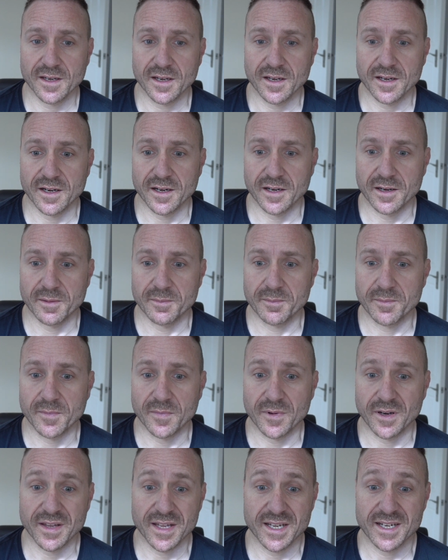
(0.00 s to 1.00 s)

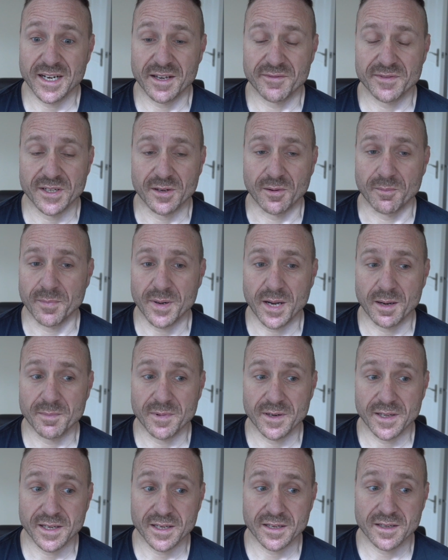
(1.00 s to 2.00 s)
I then left it on
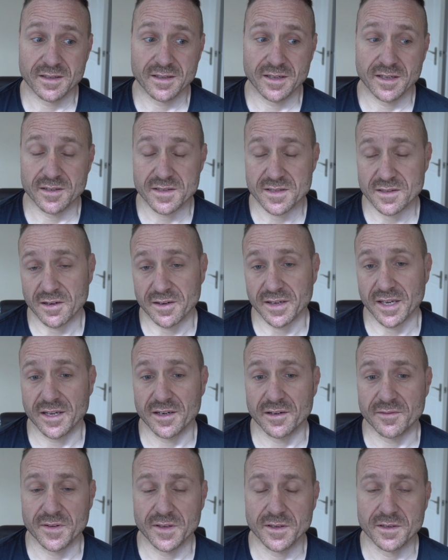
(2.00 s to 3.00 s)
public and I started getting
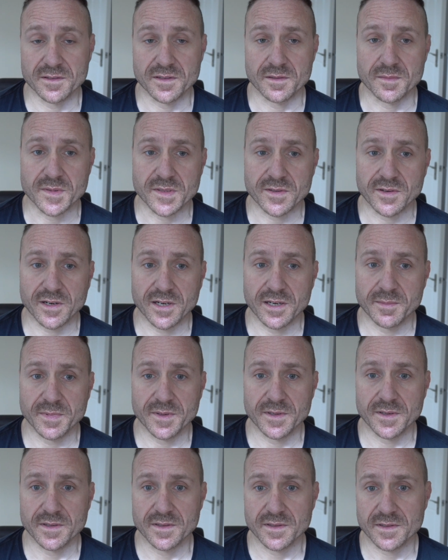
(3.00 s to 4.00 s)
a few
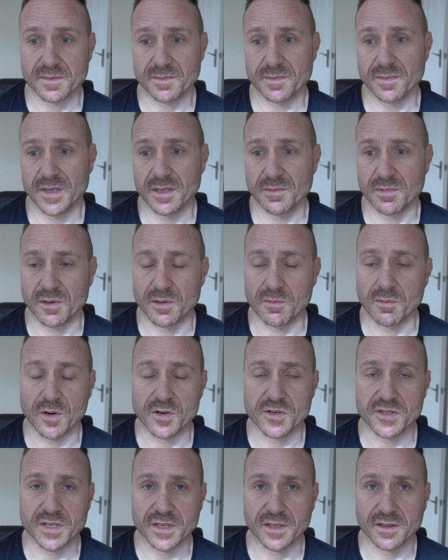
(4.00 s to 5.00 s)
subscribers, people
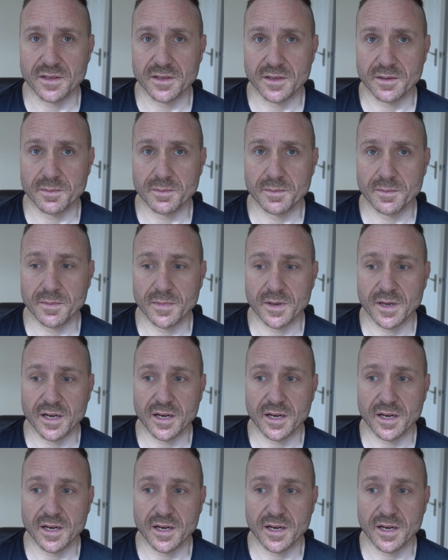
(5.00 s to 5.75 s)
watching them.